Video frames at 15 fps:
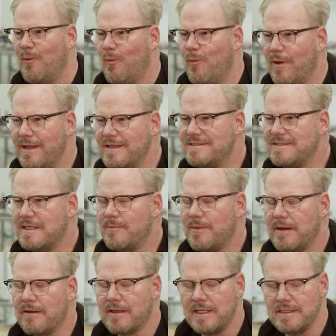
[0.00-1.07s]
What is it
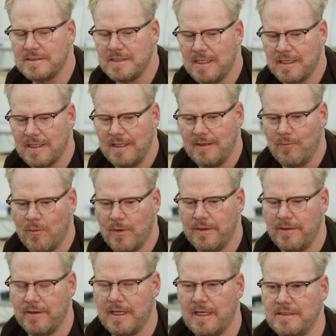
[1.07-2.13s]
about Kentucky where
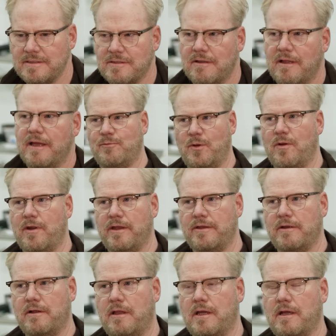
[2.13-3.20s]
you guys are like born and
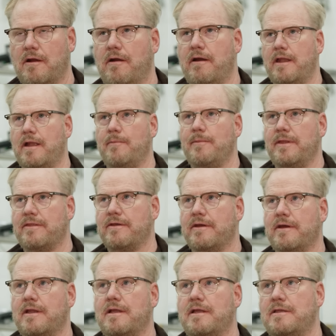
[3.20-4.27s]
you're like, all right, I'm either going to